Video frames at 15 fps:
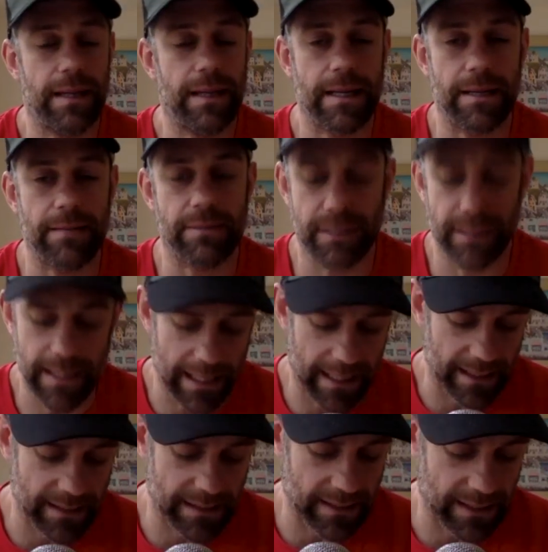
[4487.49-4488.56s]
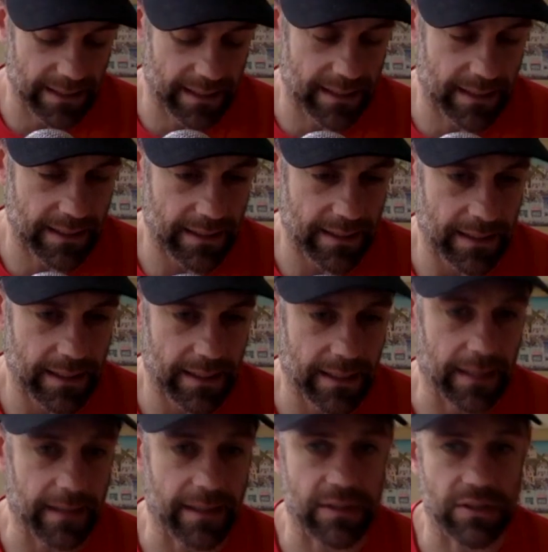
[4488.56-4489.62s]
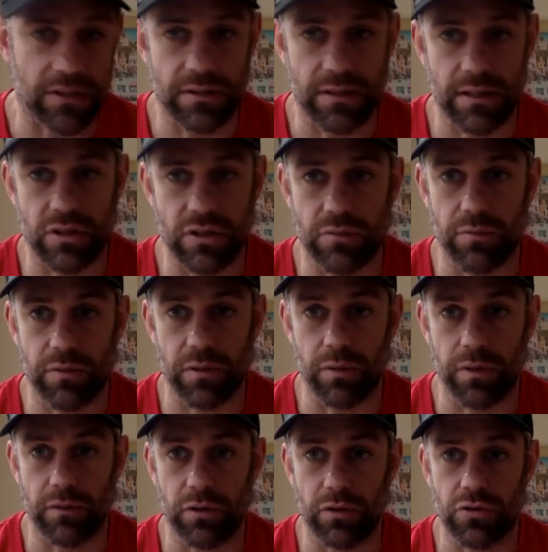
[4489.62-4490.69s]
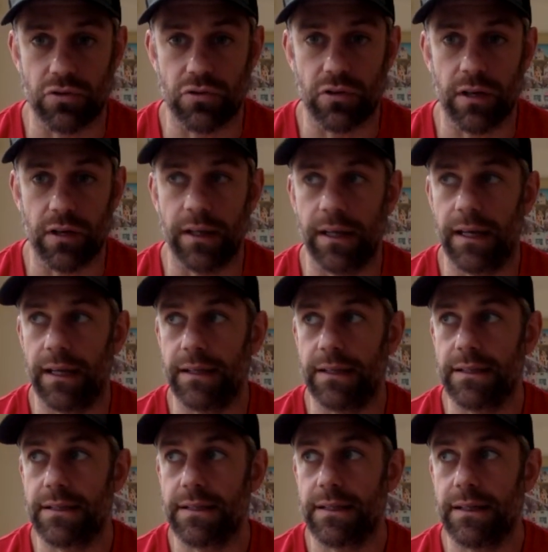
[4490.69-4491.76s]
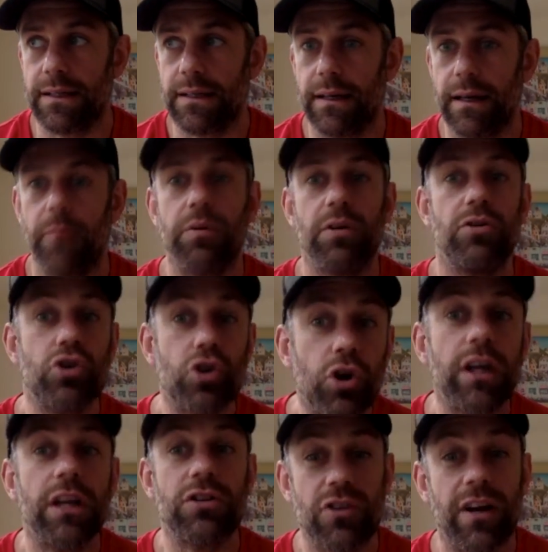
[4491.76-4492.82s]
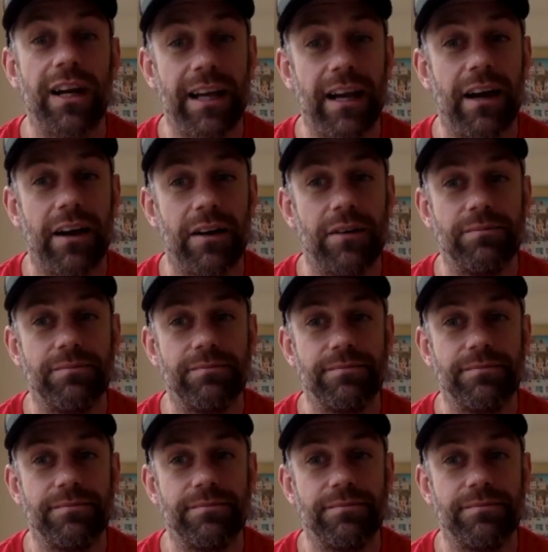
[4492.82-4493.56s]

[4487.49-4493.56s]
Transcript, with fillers: Um, so that is a, yeah, that's that's something we've done to try and uh, help I'm you enjoy your that. training at home.